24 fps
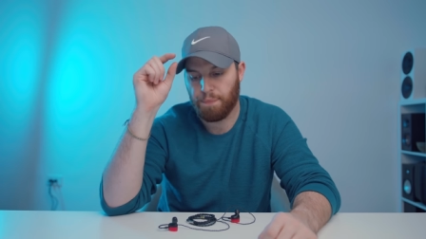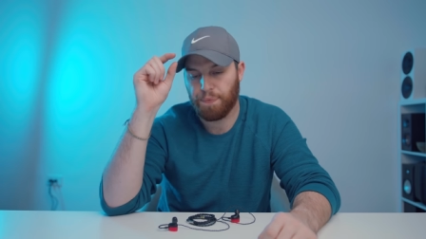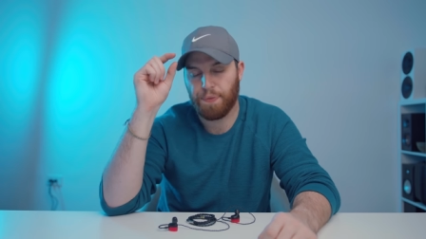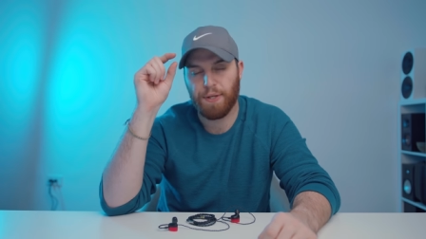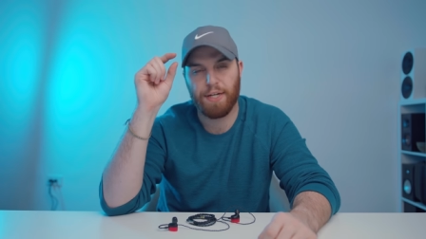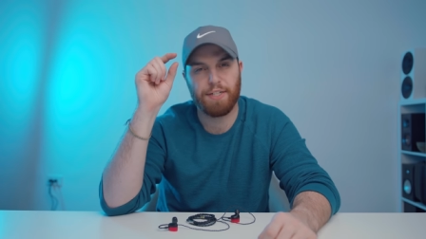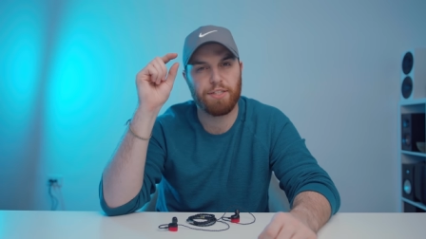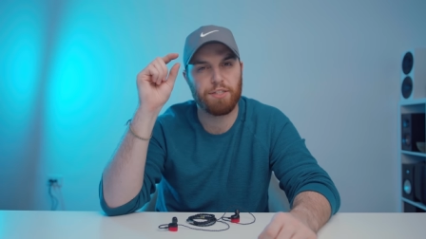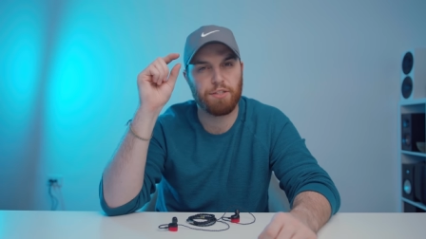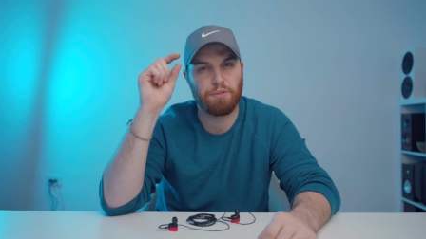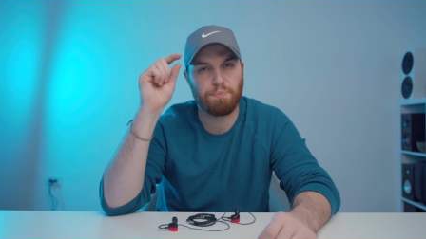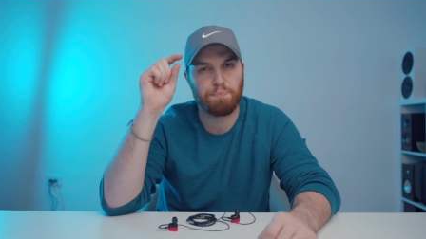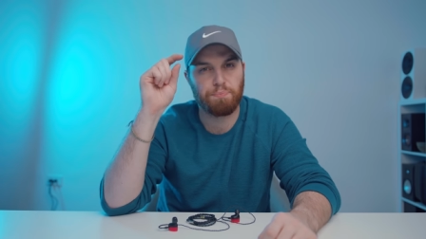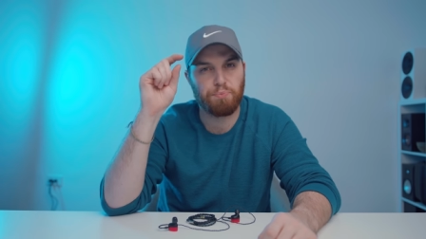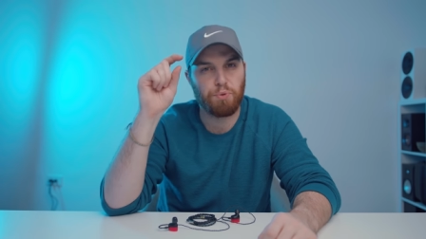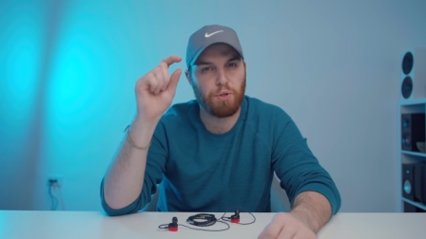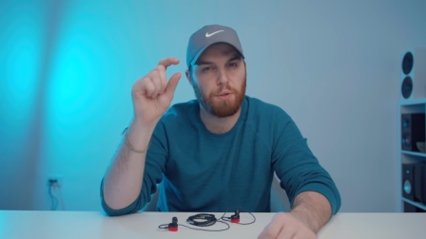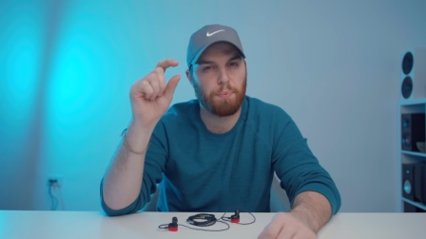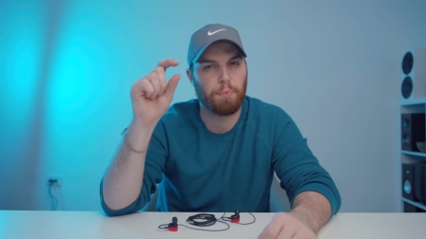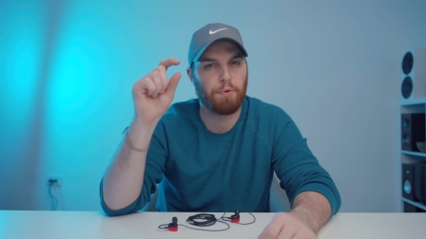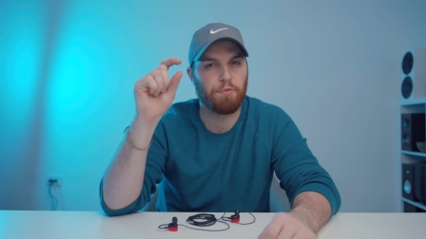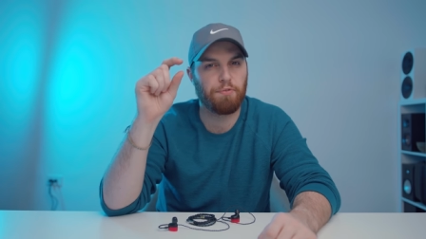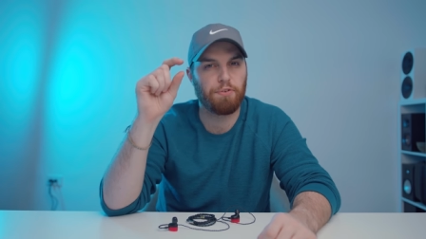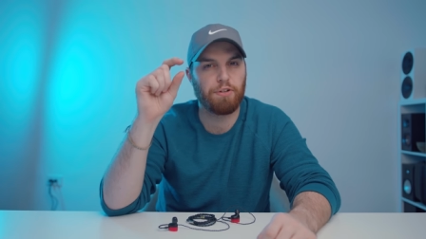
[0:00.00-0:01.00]
I just would
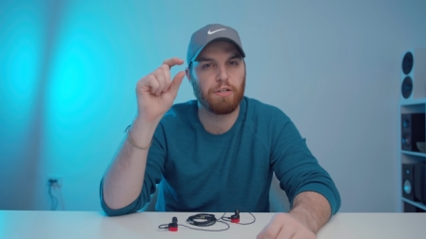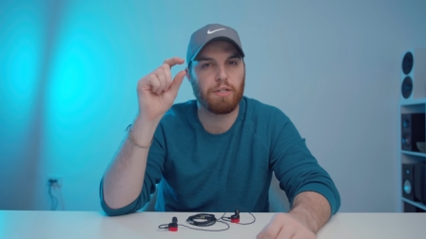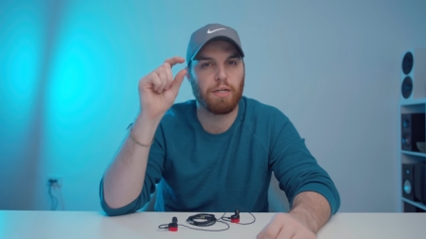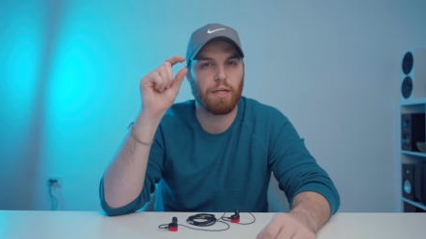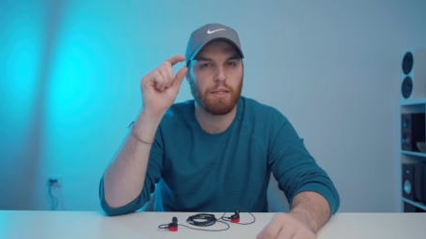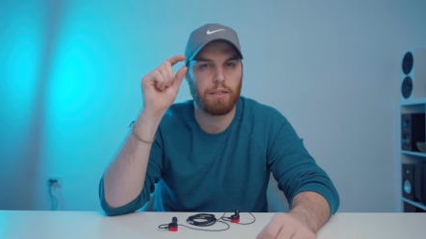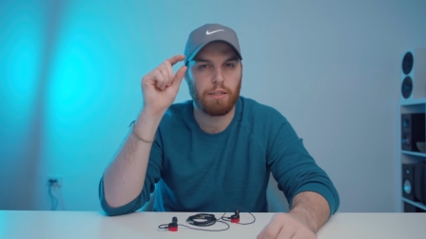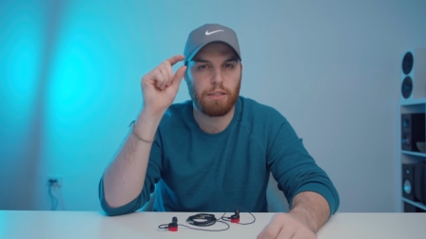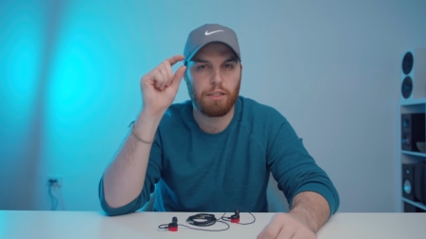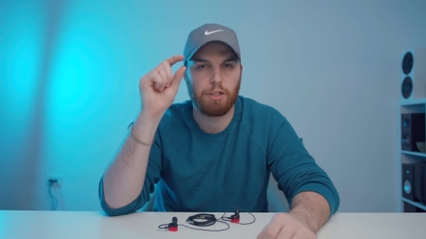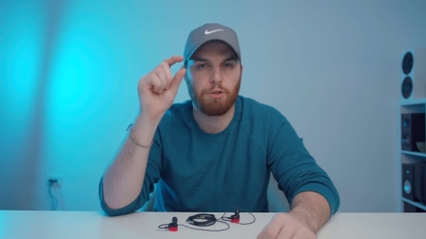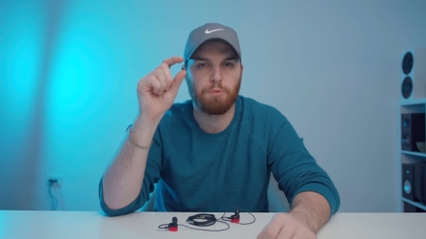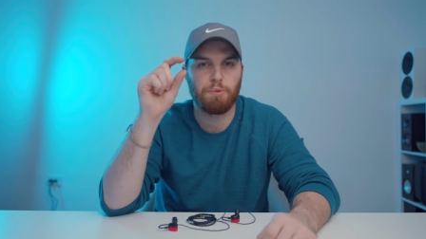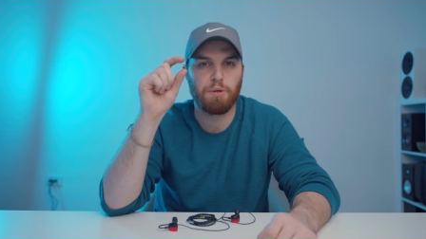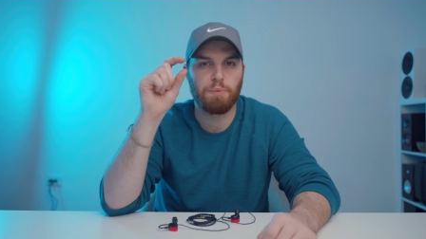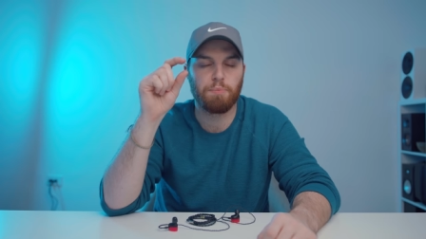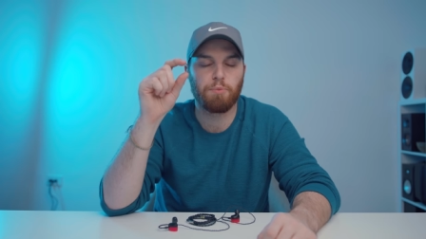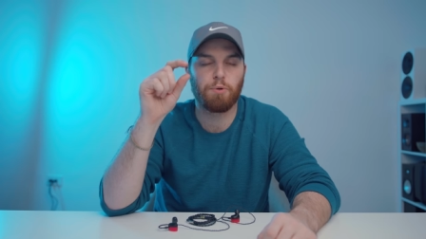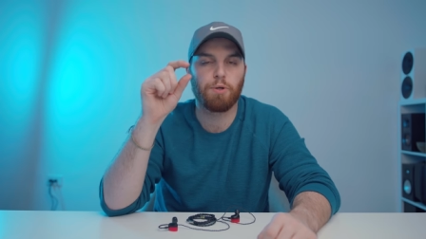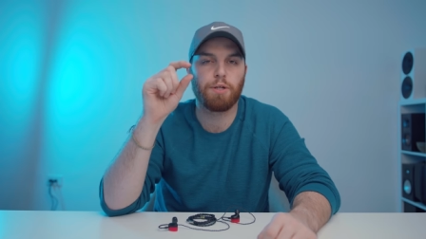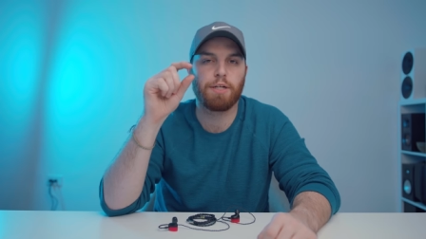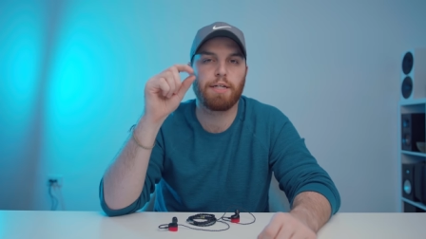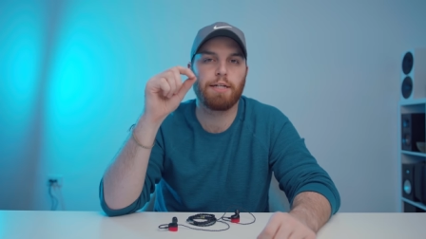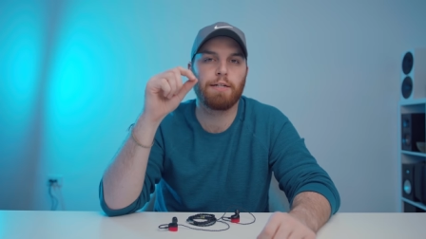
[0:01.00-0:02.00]
have preferred a little bit
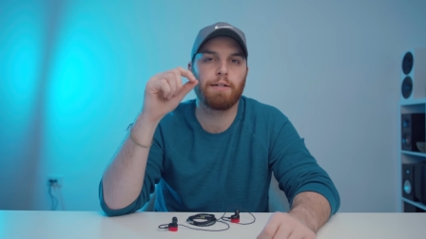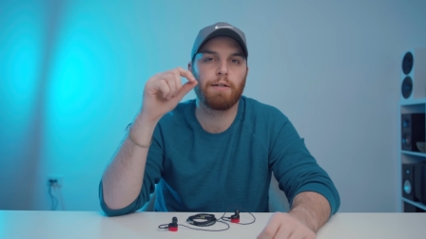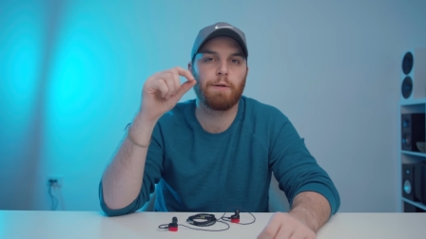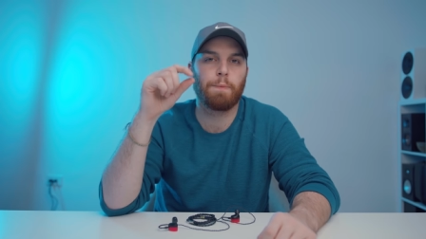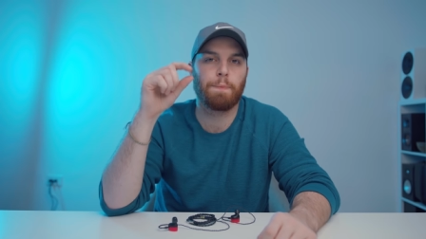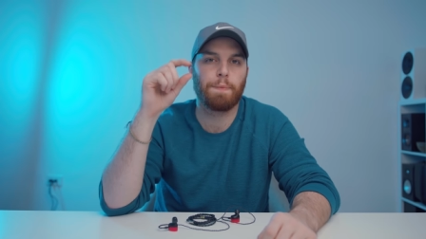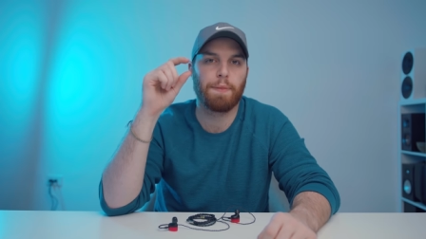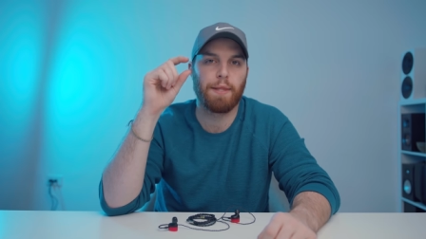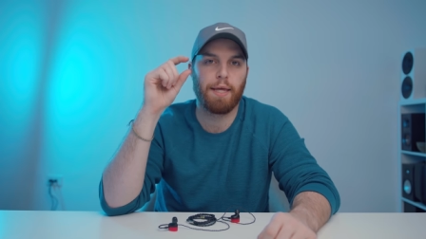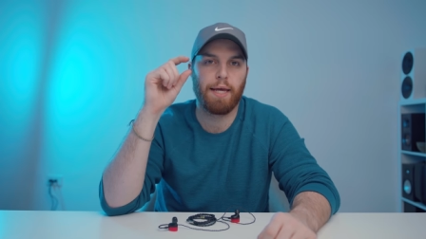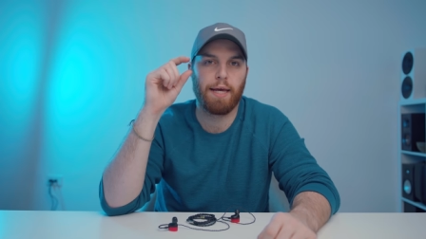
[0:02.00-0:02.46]
more here,